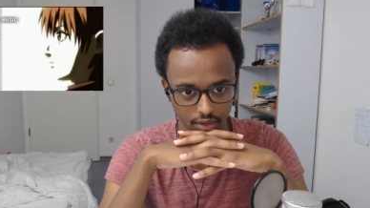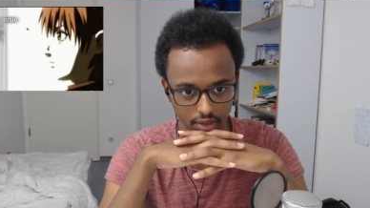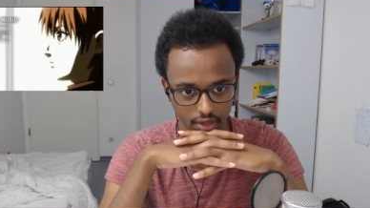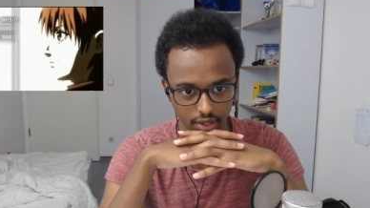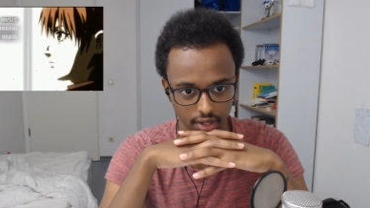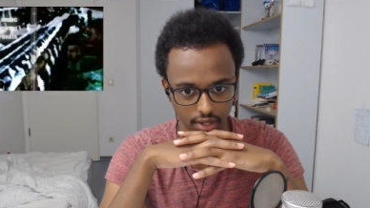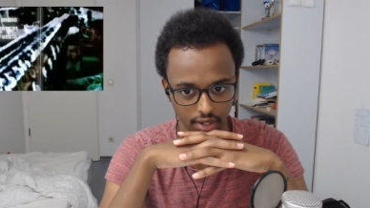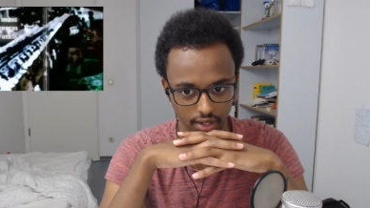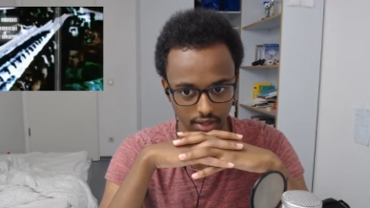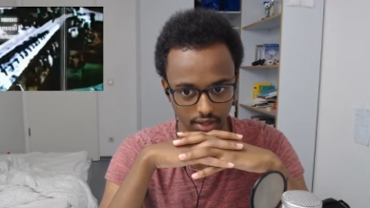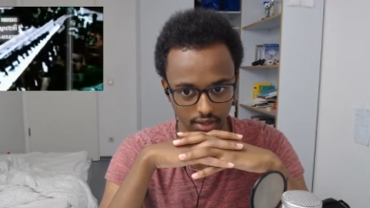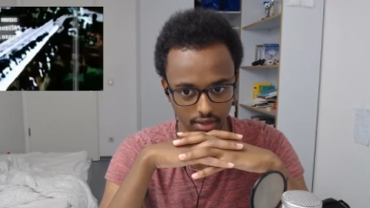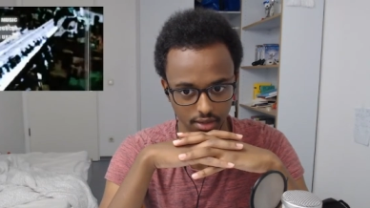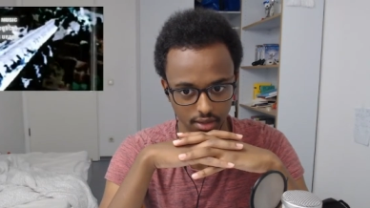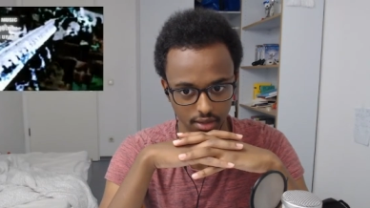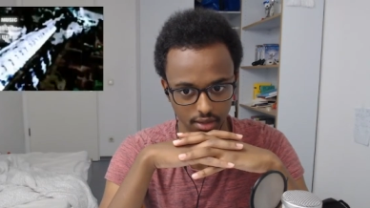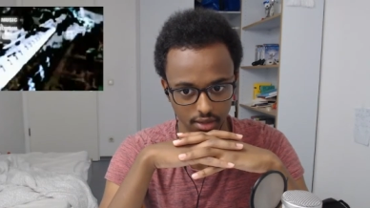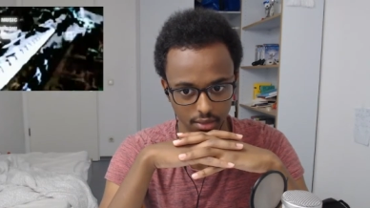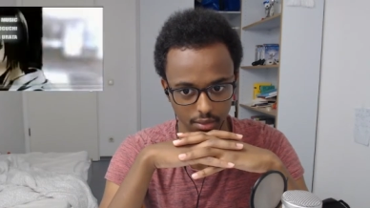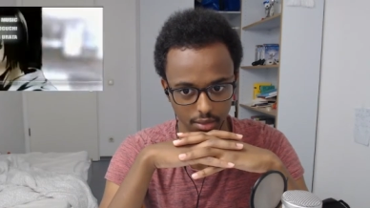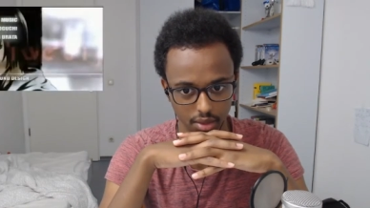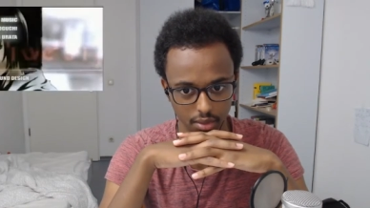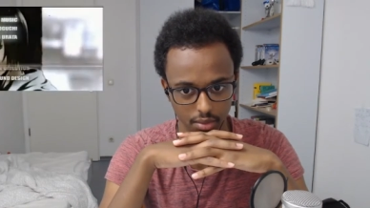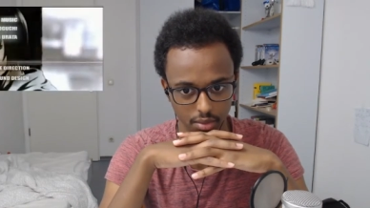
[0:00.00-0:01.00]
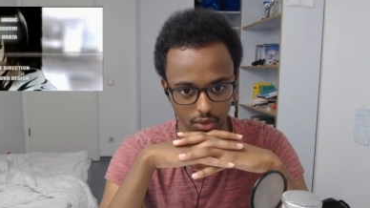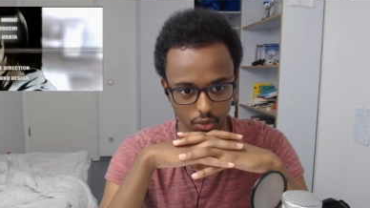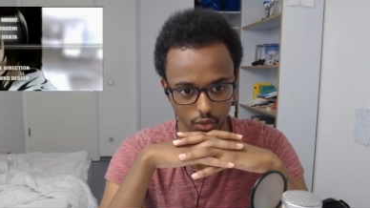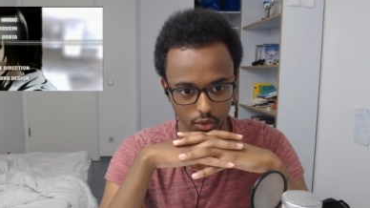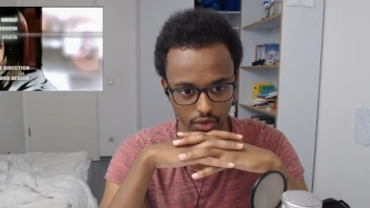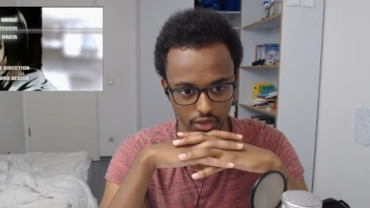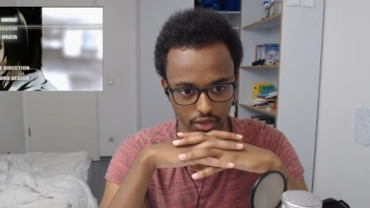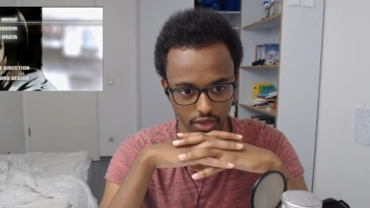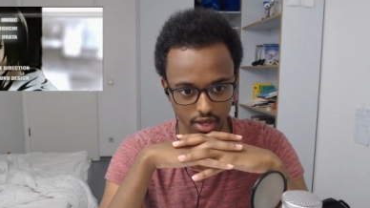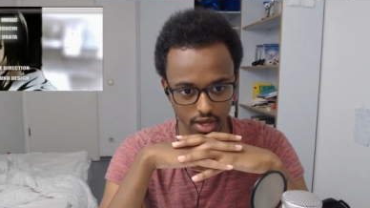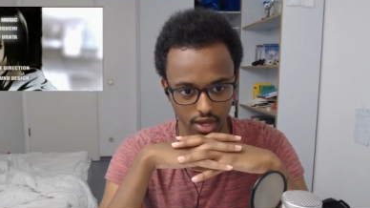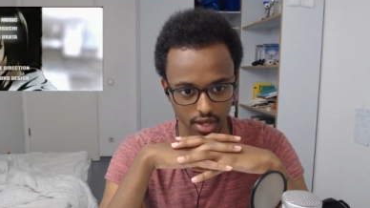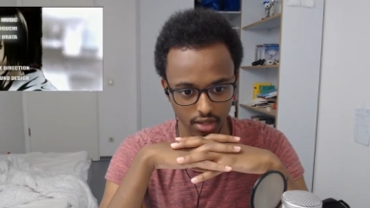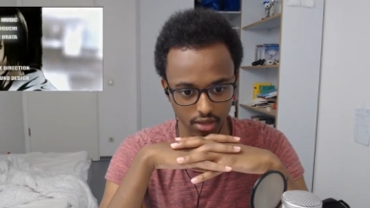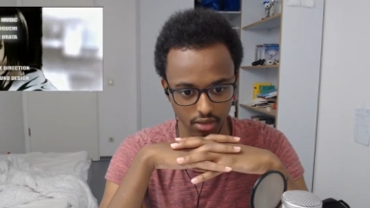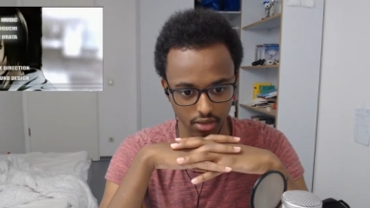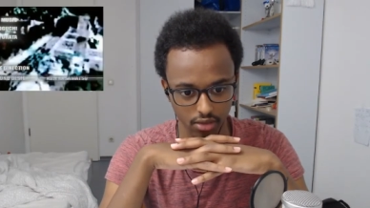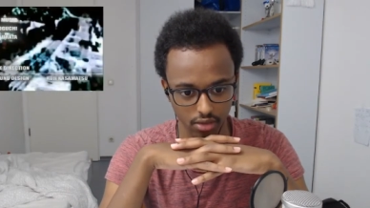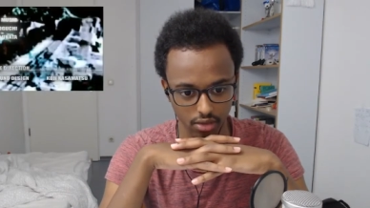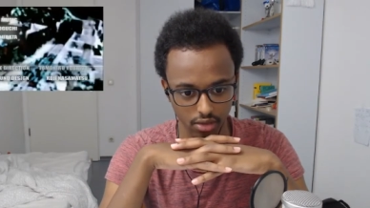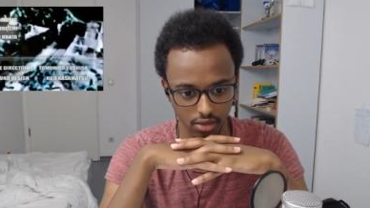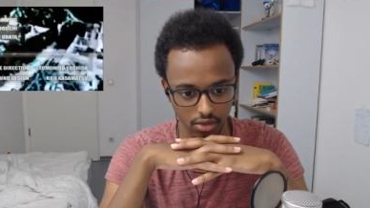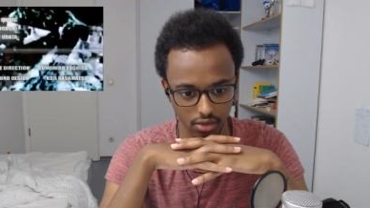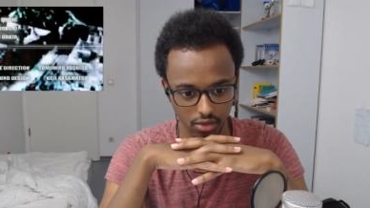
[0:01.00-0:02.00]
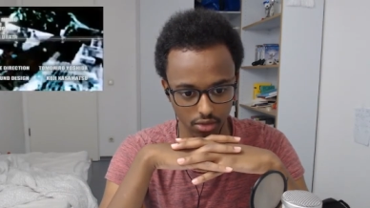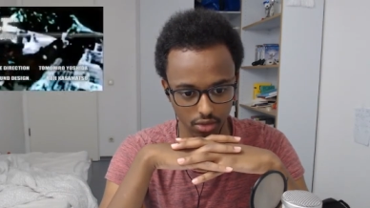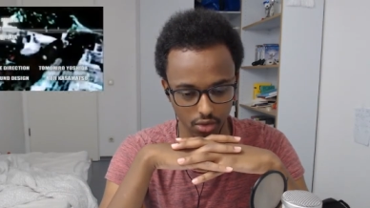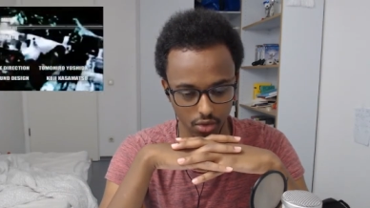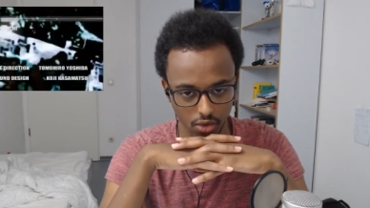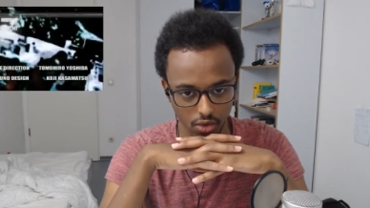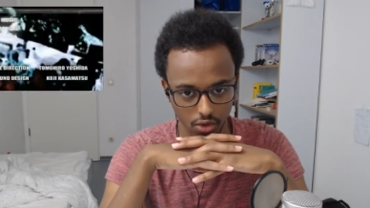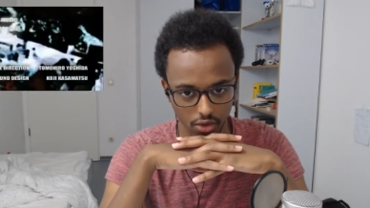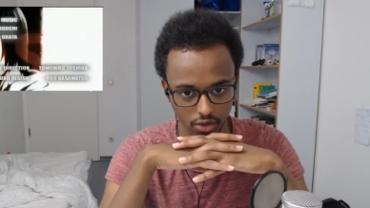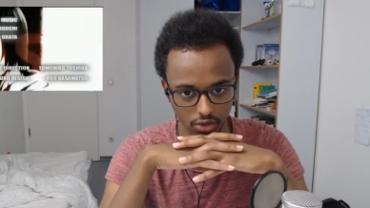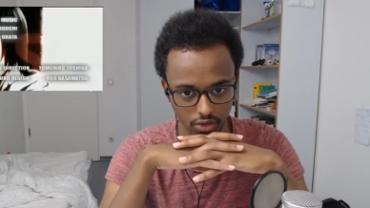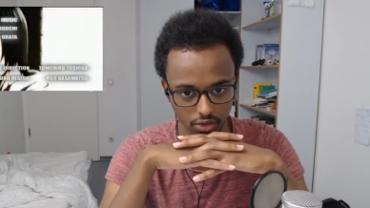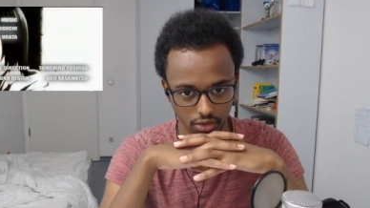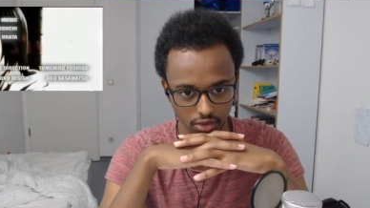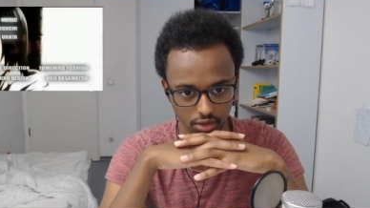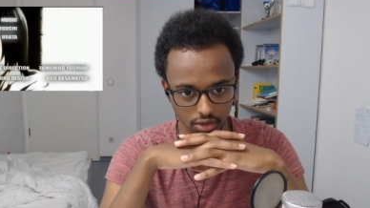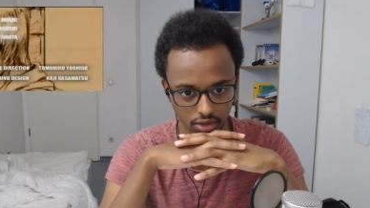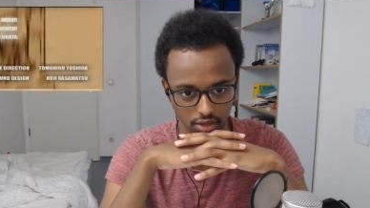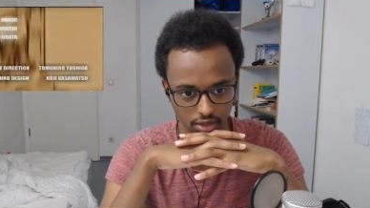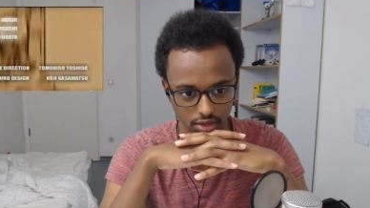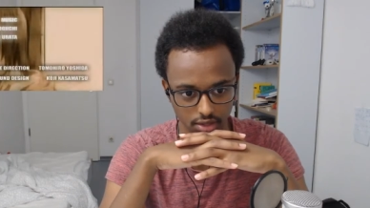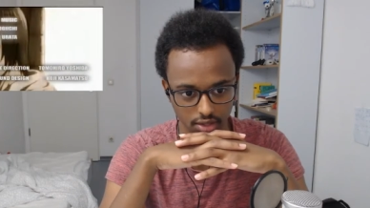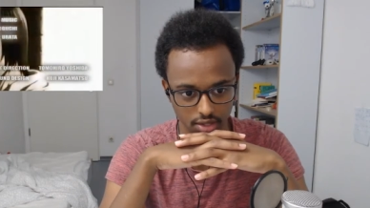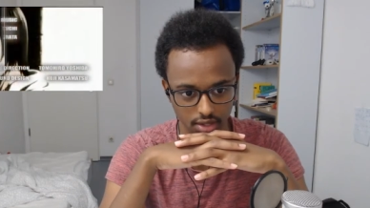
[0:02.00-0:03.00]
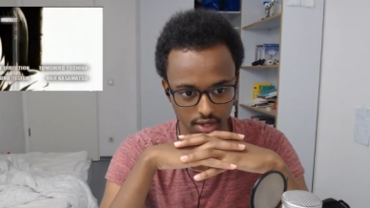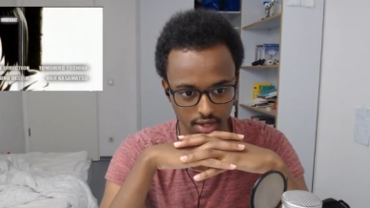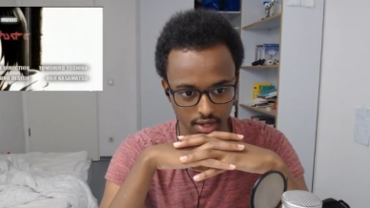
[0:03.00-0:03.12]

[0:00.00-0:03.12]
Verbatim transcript: like uh, people with guns and swords, and